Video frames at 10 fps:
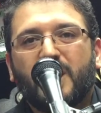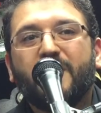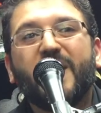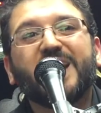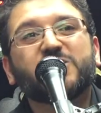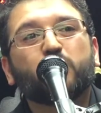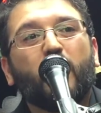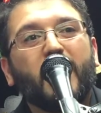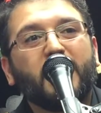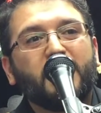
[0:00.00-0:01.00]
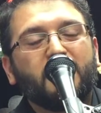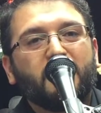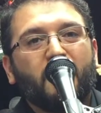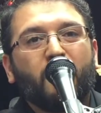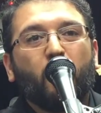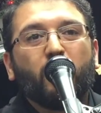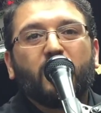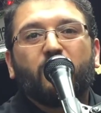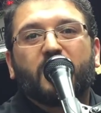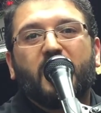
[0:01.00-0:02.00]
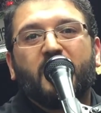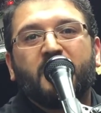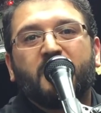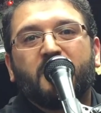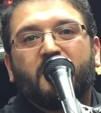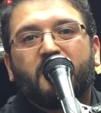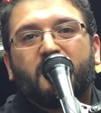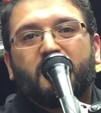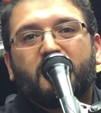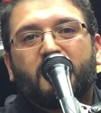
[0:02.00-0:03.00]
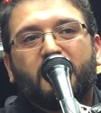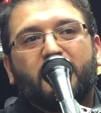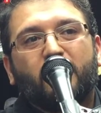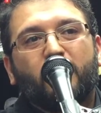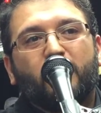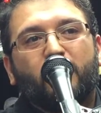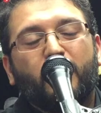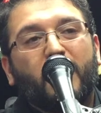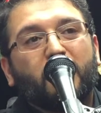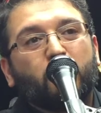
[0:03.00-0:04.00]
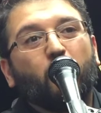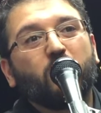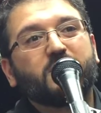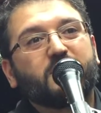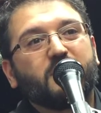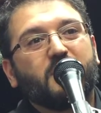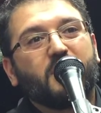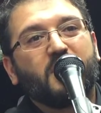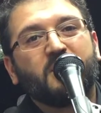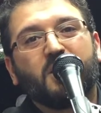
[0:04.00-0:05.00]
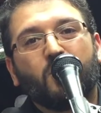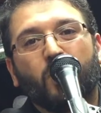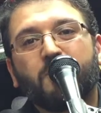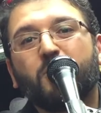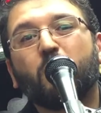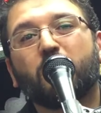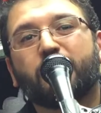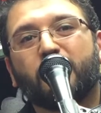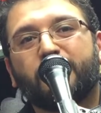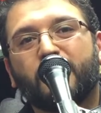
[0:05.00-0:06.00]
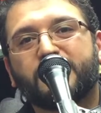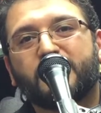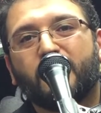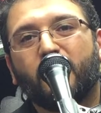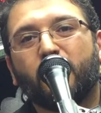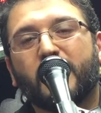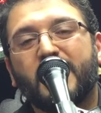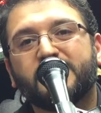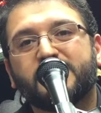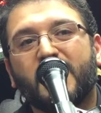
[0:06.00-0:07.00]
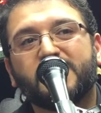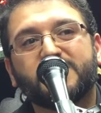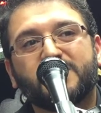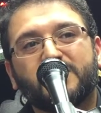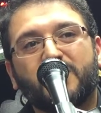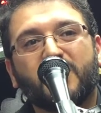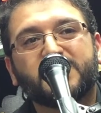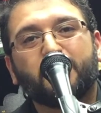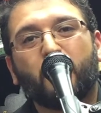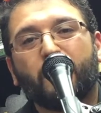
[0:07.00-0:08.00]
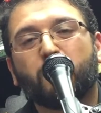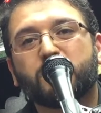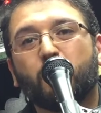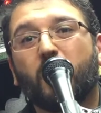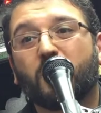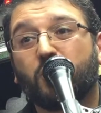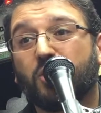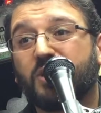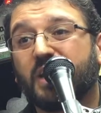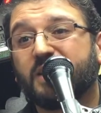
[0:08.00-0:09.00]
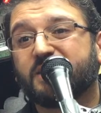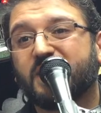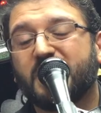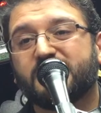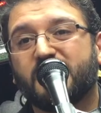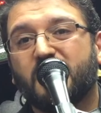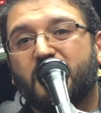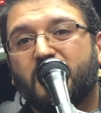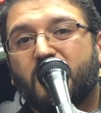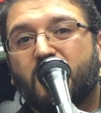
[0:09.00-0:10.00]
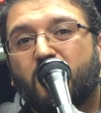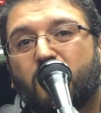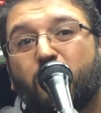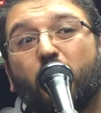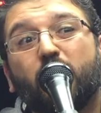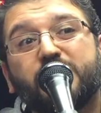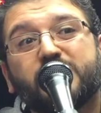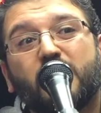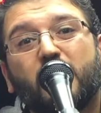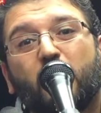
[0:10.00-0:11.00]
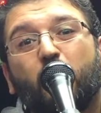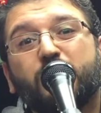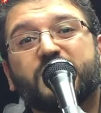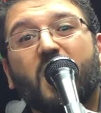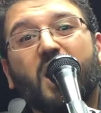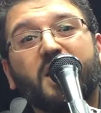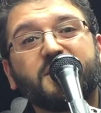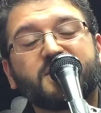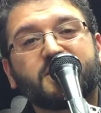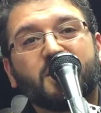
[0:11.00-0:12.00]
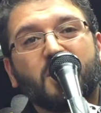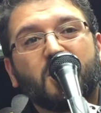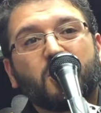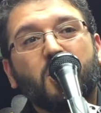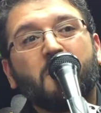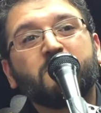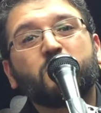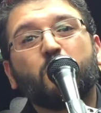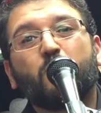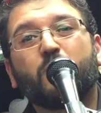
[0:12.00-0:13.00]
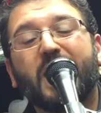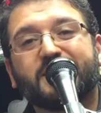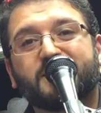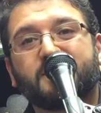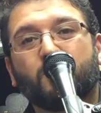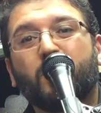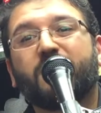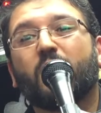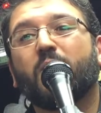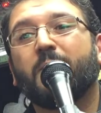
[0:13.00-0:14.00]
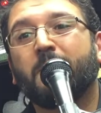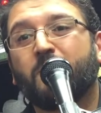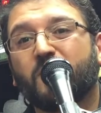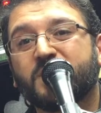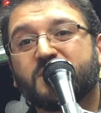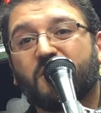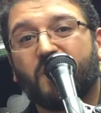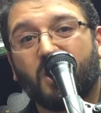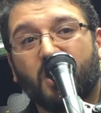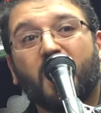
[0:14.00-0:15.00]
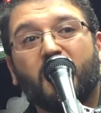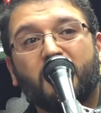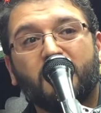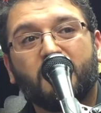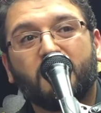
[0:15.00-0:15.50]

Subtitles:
And that's why in the Holy Quran, we are told in one beautiful verse, the Quran says, talks about those who are good, and it says, those whose hearts come to rest with the remembrance of Allah.